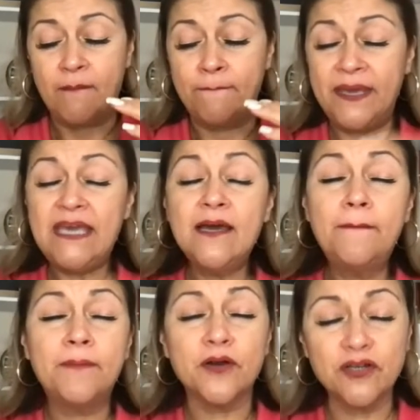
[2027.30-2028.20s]
Be a
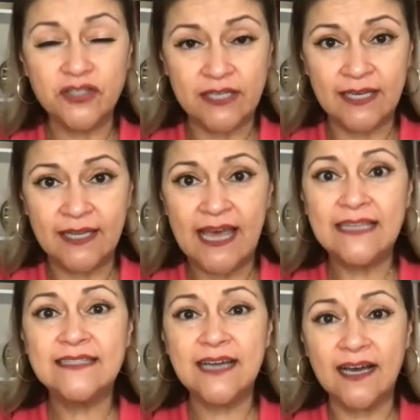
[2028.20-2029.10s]
person
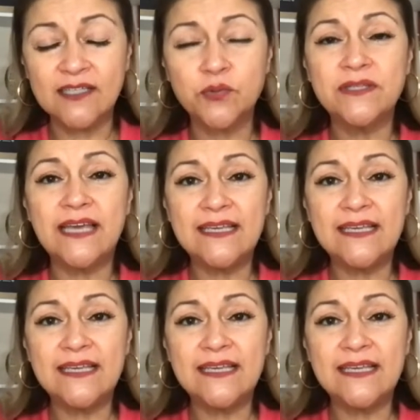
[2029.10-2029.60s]
that does what they